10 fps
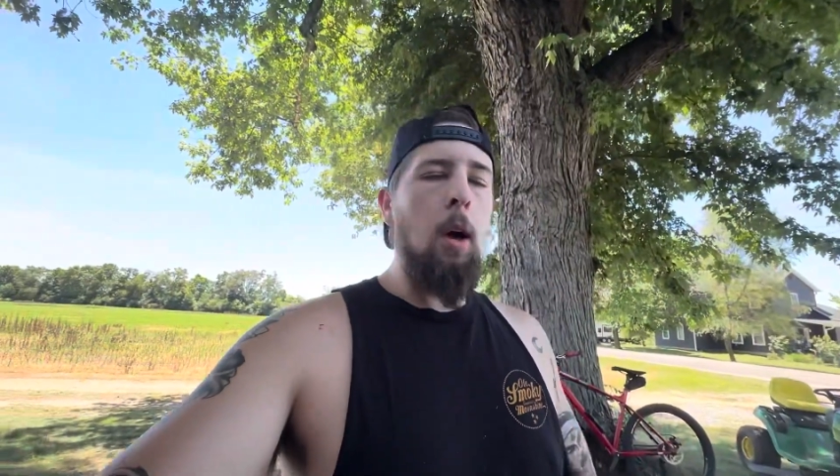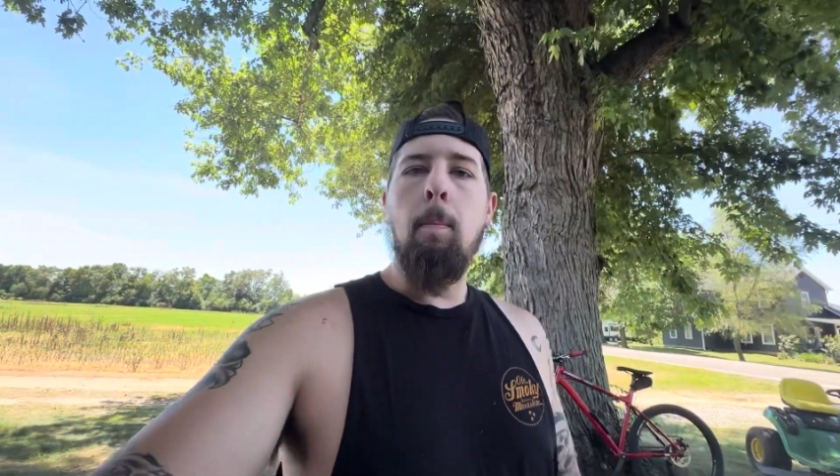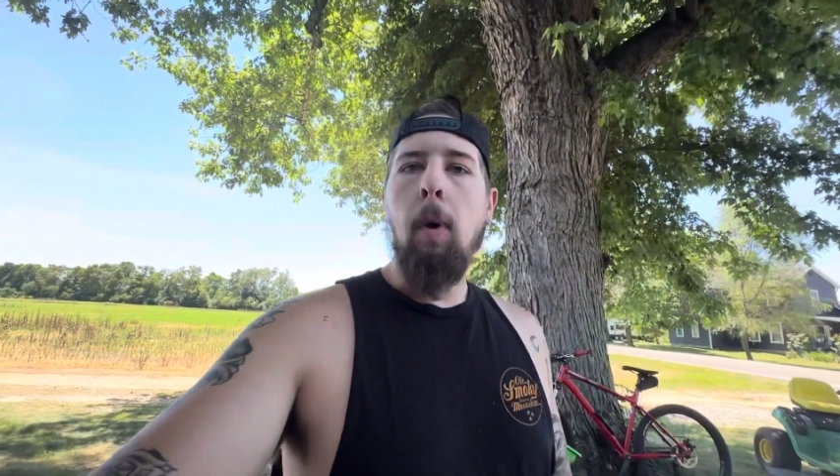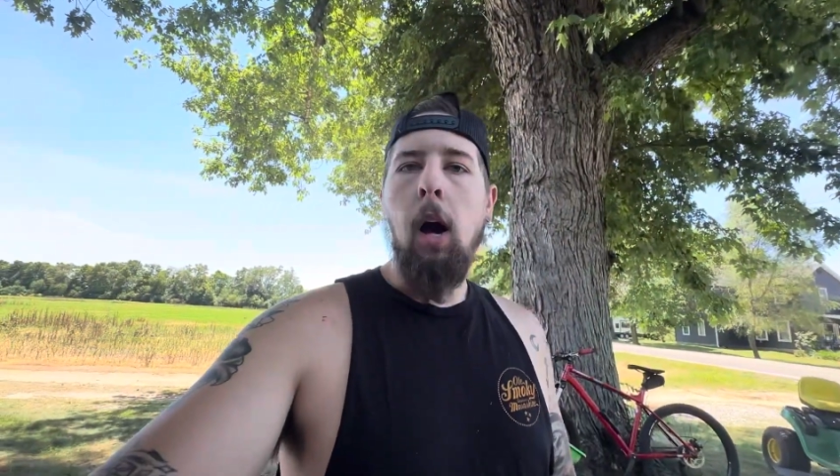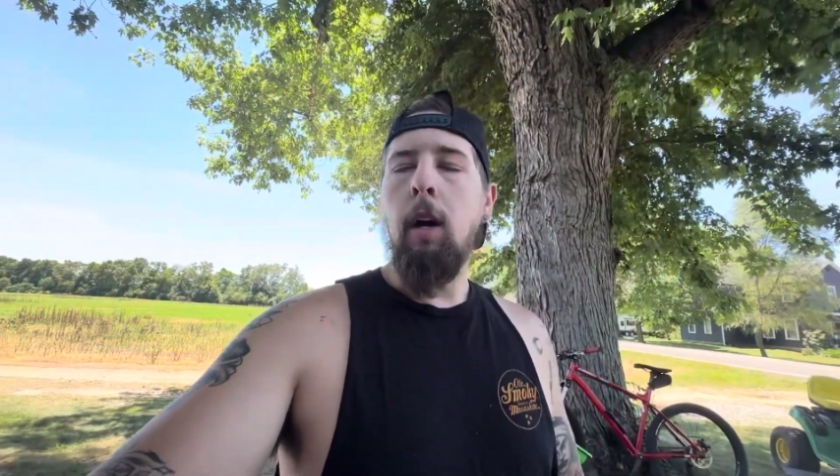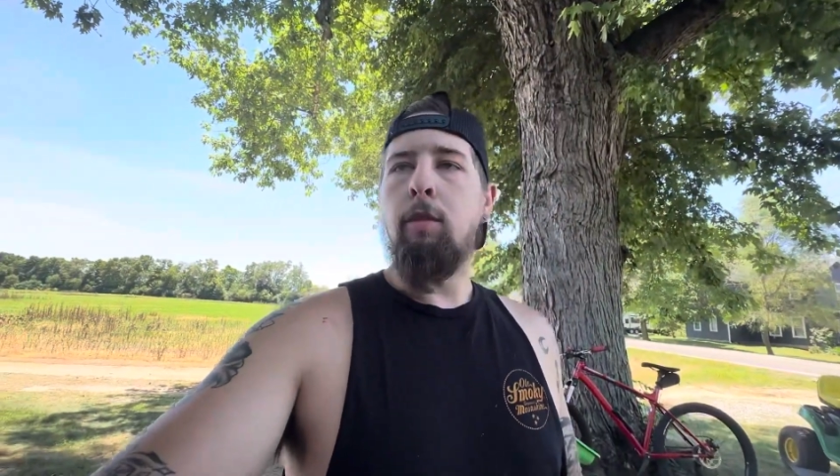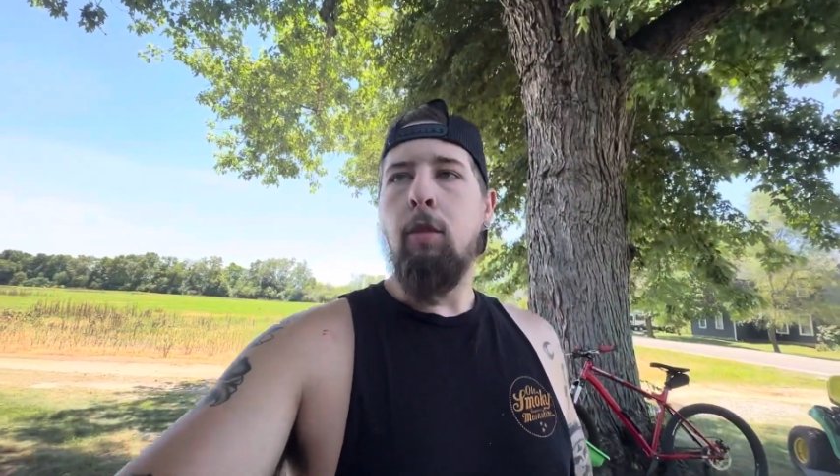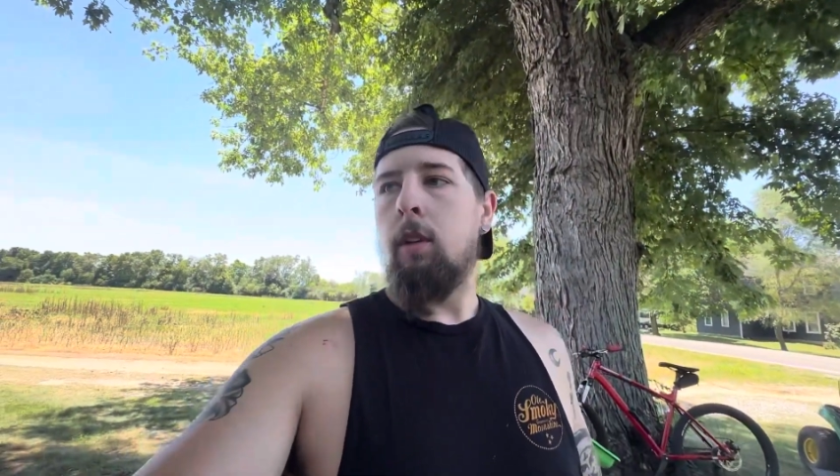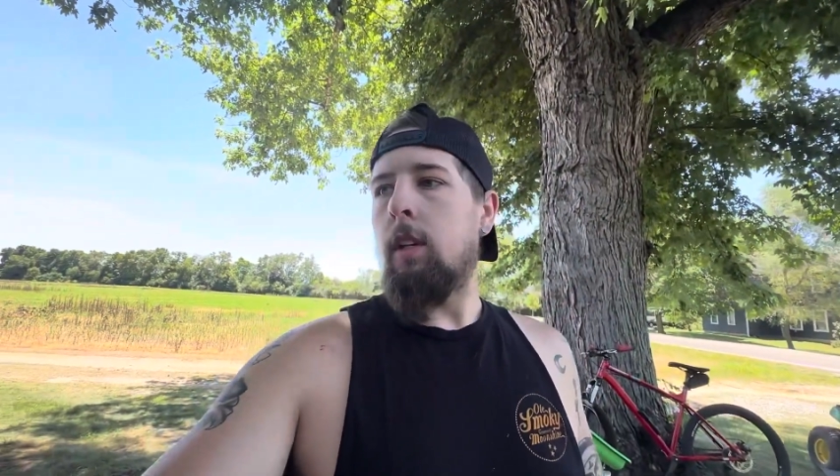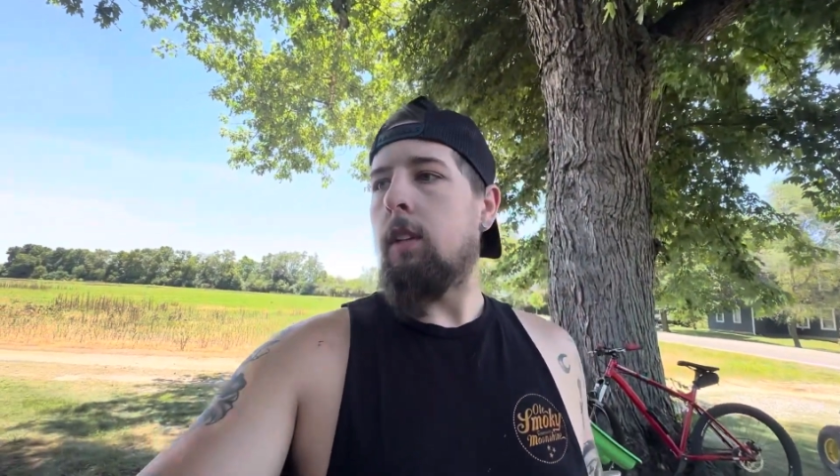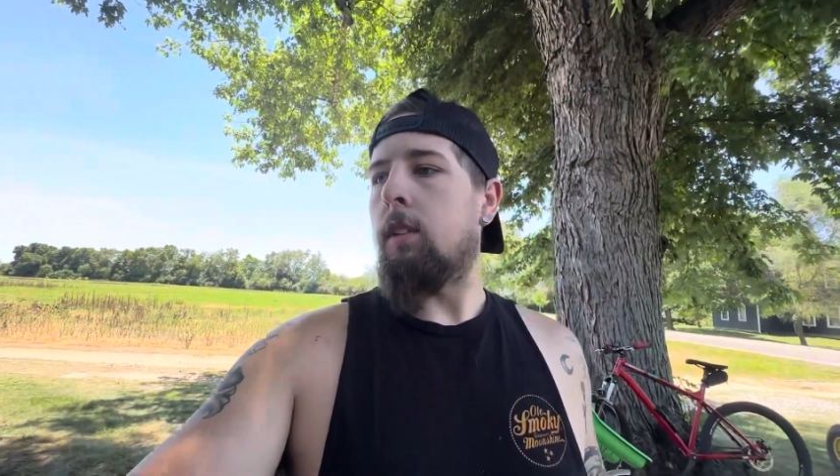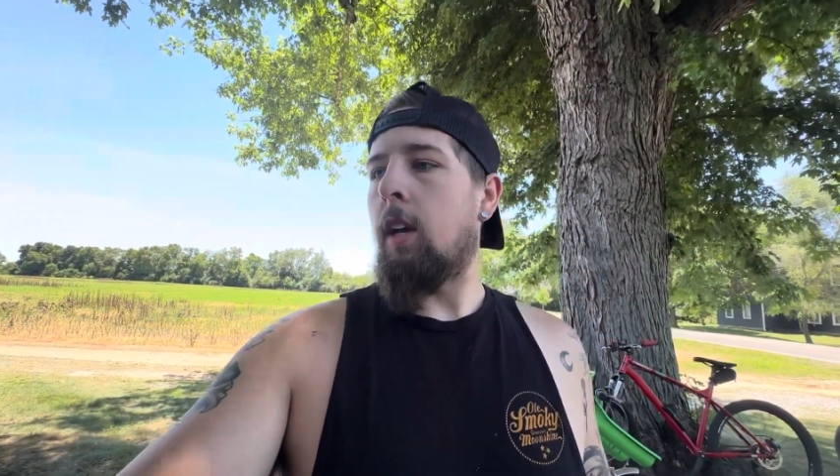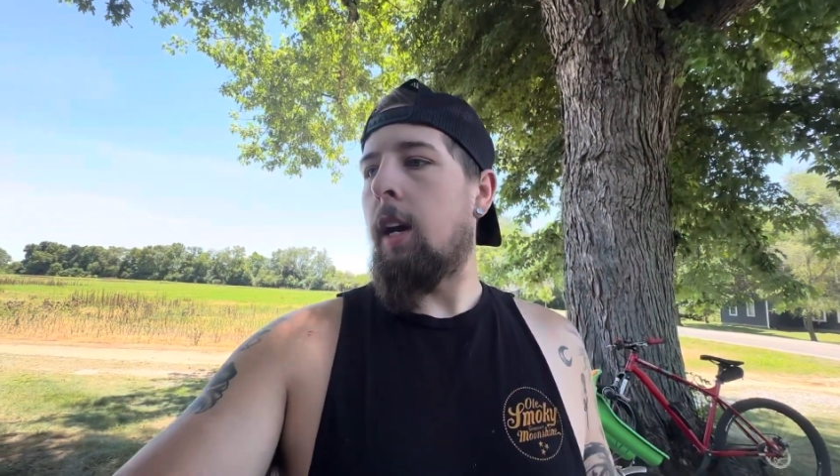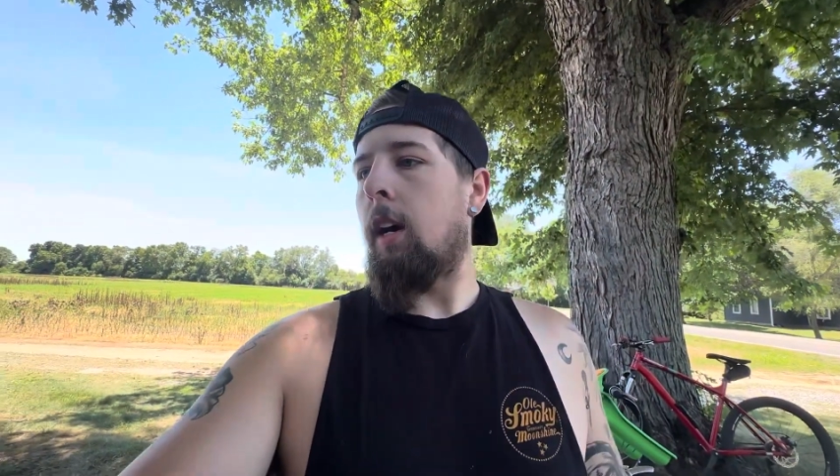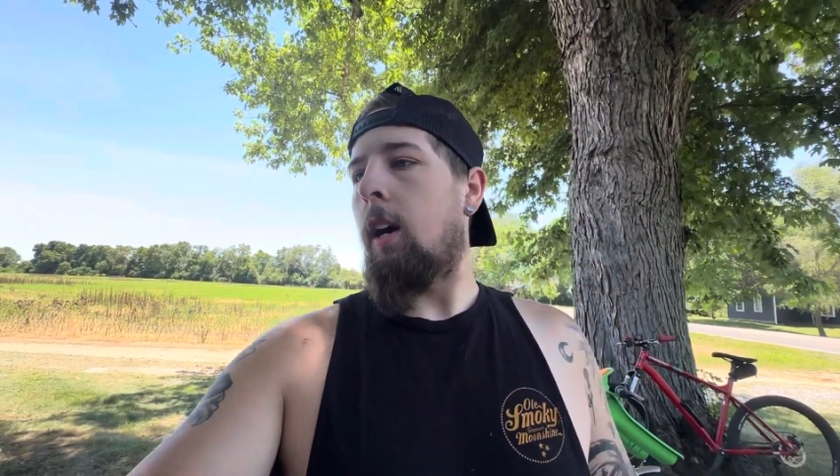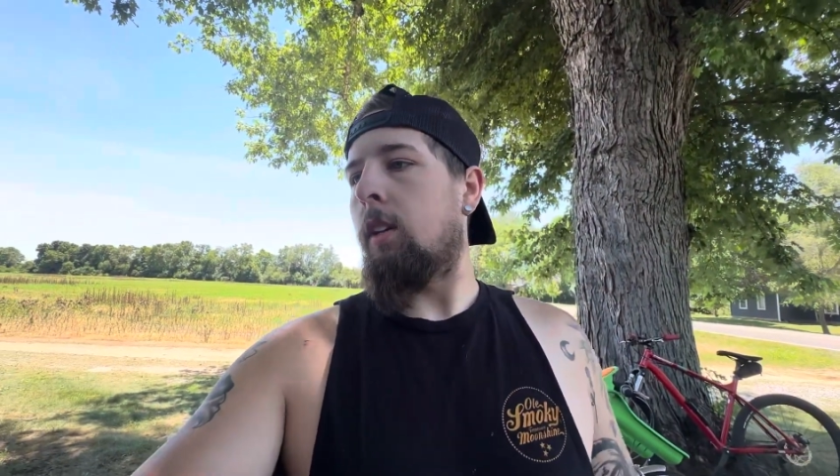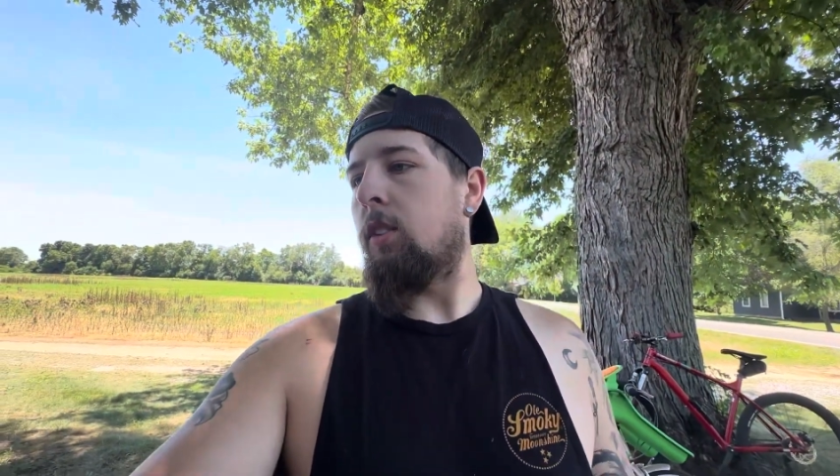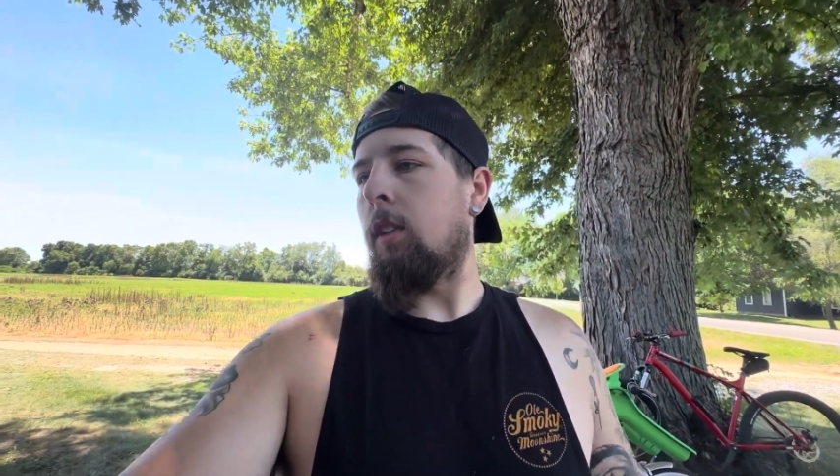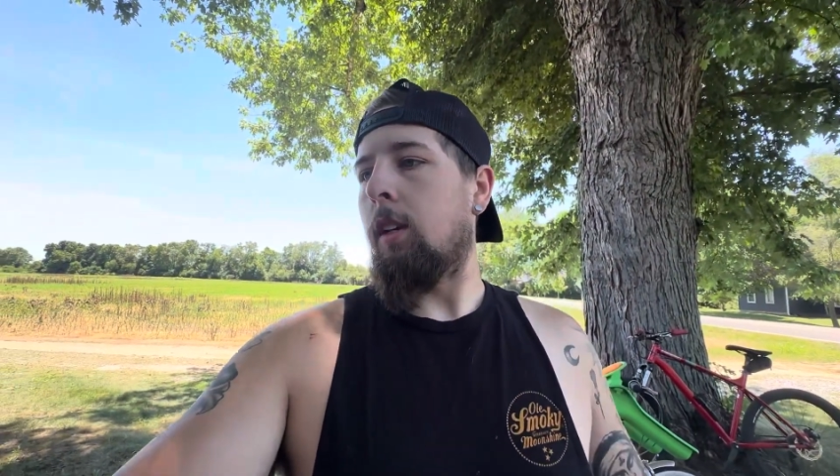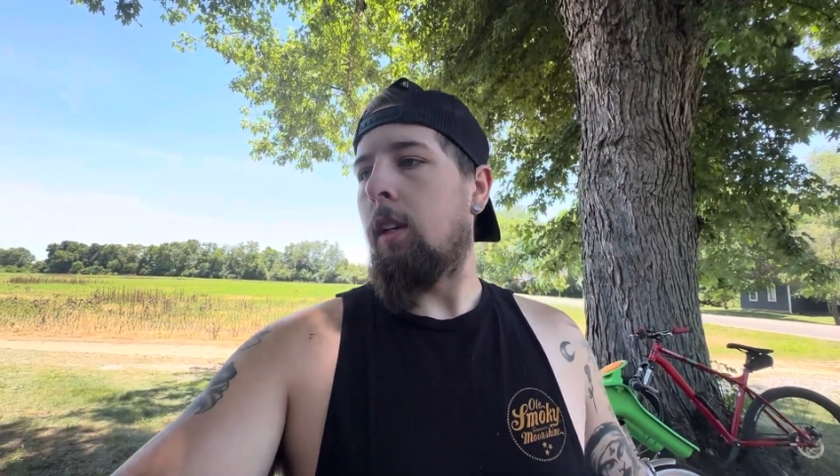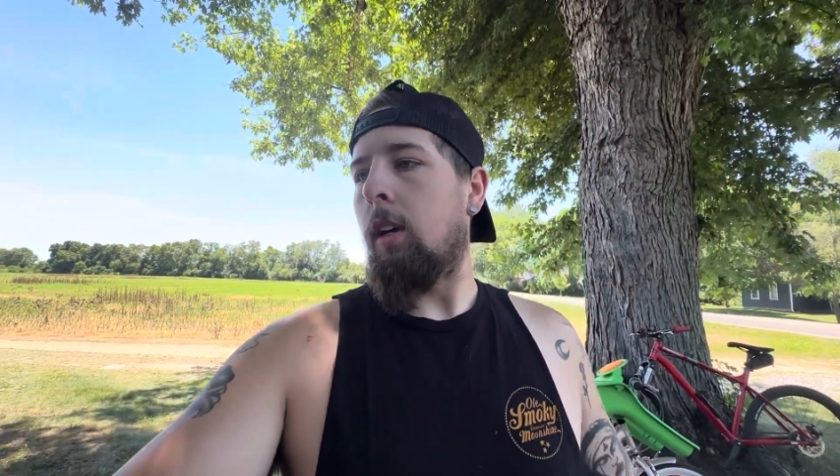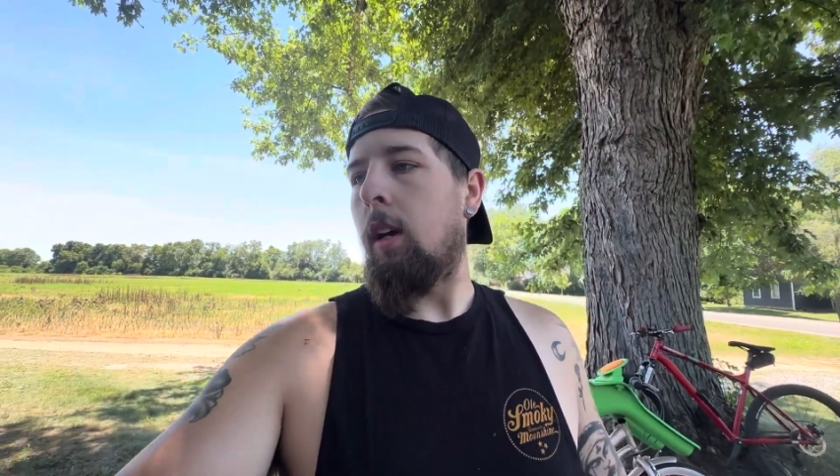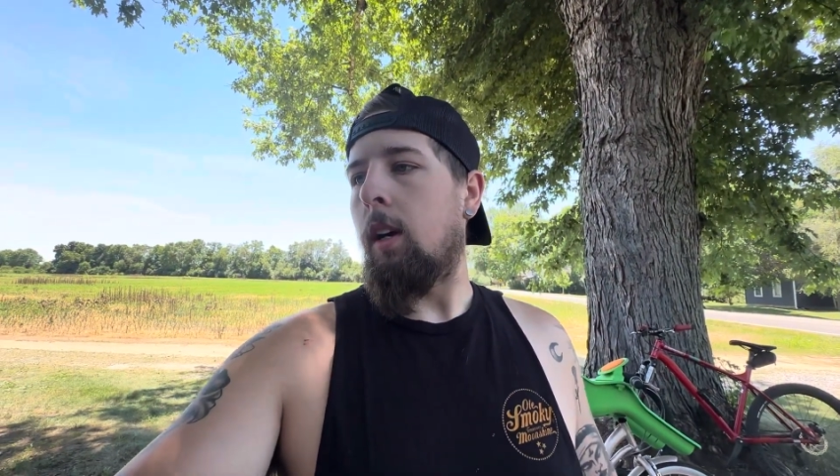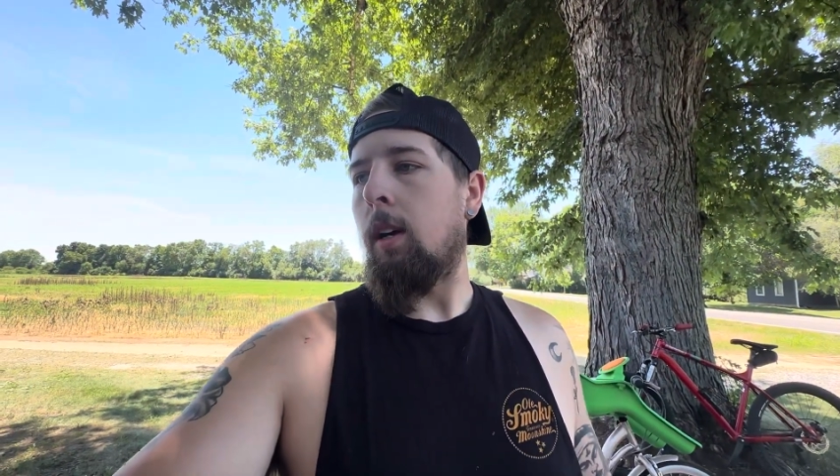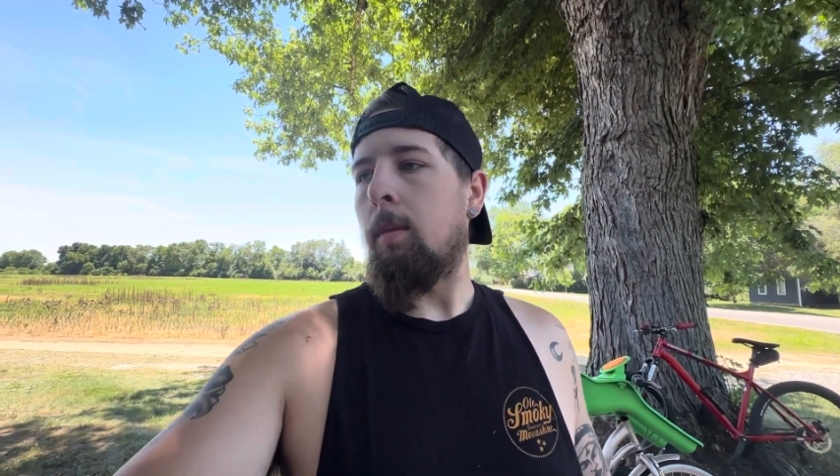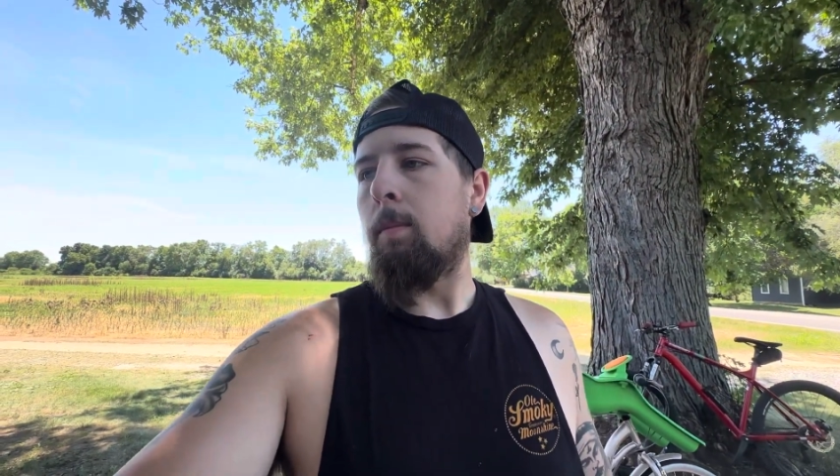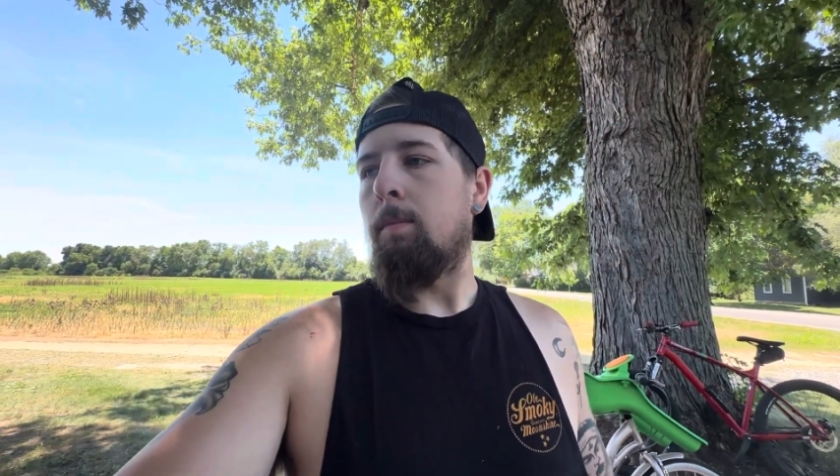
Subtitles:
mod for these that honestly I